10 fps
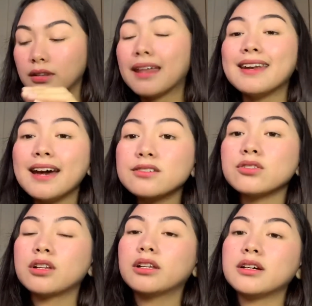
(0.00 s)
the next
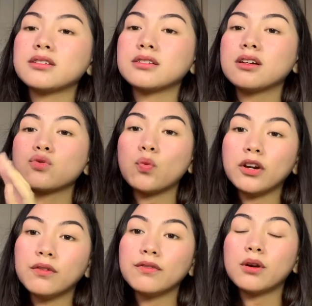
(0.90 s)
on the list is
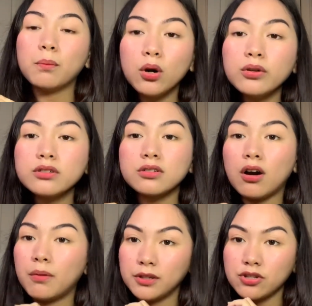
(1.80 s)
one of the most
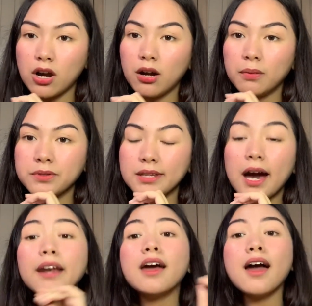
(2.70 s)
common jobs
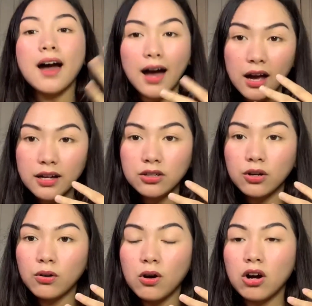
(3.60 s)
that I
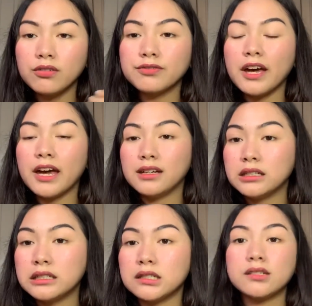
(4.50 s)
know of, and
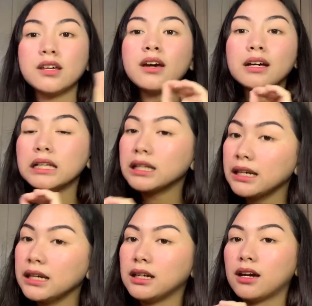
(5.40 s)
it is
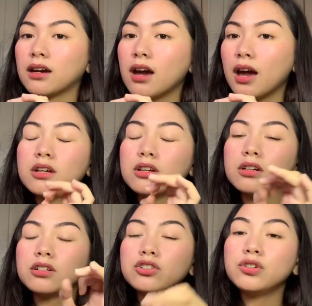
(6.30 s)
cleaning.
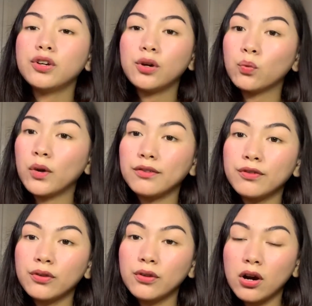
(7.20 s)
You can work
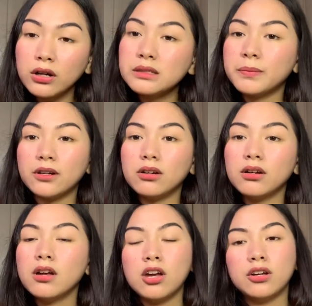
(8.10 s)
for the hospital.
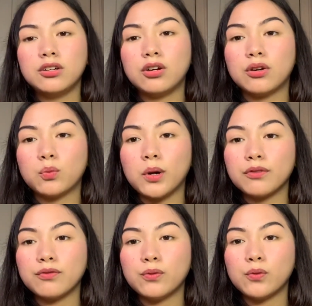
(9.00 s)
You can
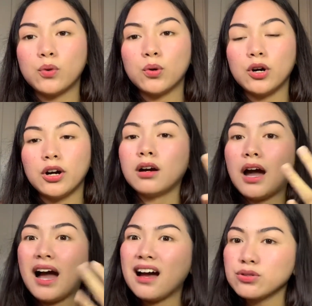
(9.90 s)
work for
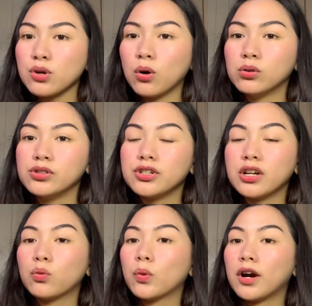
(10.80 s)
a household. You
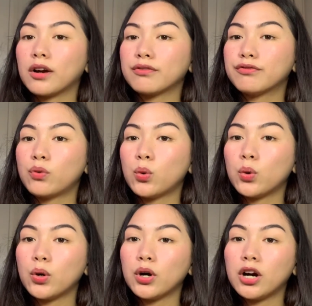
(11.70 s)
can work
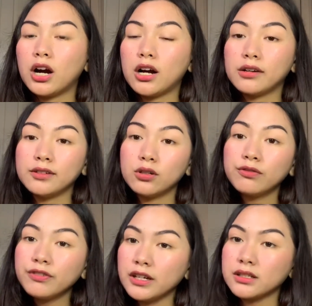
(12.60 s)
for an
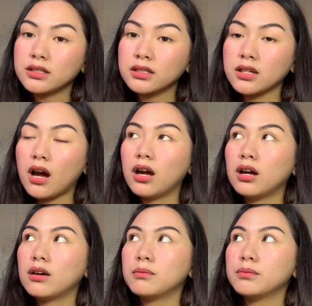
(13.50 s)
office.
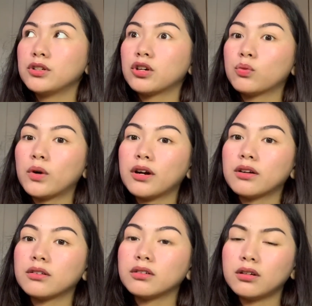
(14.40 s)
Um, you can work